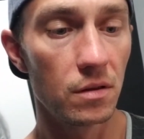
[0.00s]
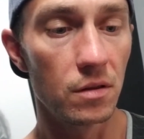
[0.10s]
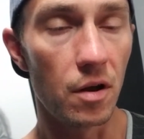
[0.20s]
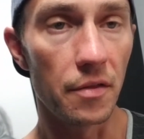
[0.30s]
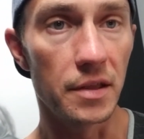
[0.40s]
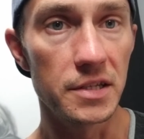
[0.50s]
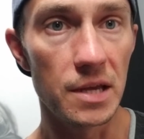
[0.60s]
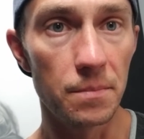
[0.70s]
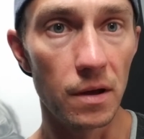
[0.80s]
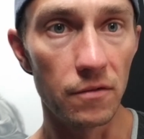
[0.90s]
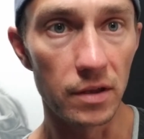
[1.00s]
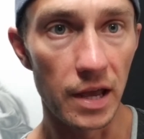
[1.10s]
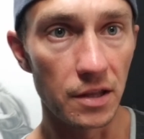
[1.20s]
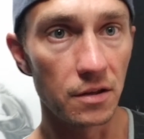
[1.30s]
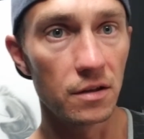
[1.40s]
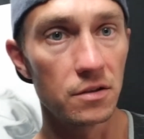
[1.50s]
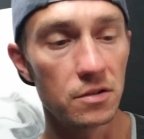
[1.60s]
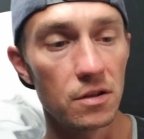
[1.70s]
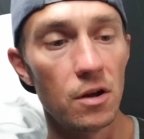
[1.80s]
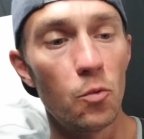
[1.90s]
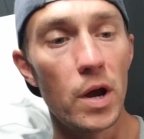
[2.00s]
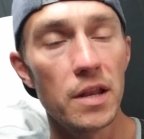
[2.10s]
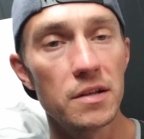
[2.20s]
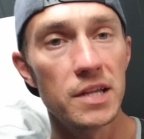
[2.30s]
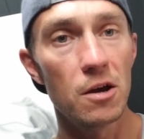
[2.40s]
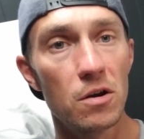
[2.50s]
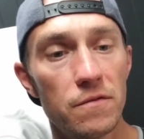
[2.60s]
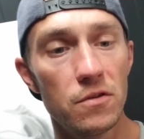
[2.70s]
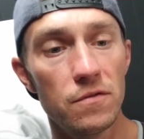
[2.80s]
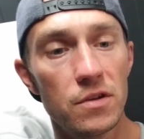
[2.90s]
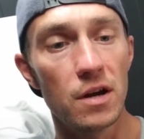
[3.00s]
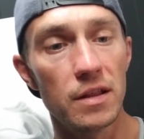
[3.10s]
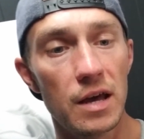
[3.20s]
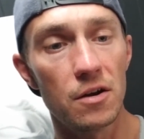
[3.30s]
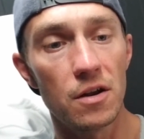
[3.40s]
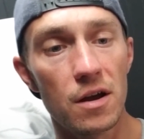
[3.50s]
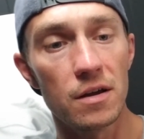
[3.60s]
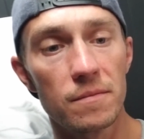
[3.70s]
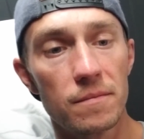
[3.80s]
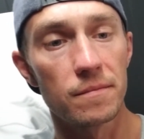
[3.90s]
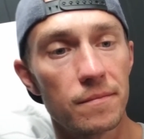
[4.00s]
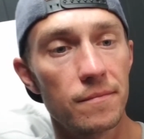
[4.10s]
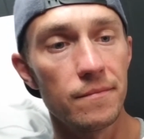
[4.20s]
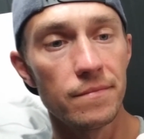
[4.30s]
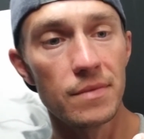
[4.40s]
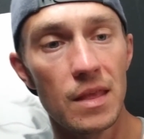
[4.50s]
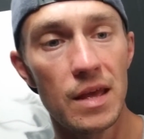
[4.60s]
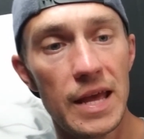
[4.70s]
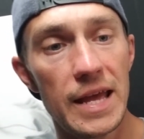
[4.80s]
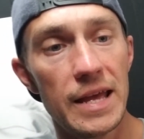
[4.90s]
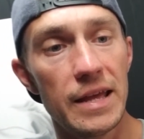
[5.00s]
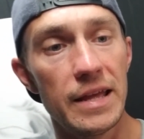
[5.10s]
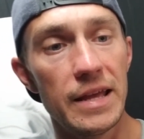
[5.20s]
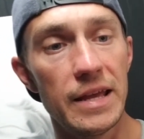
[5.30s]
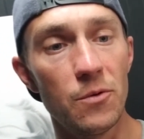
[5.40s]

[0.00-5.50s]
on the tip of it. And a way to tell if you've done that or not, it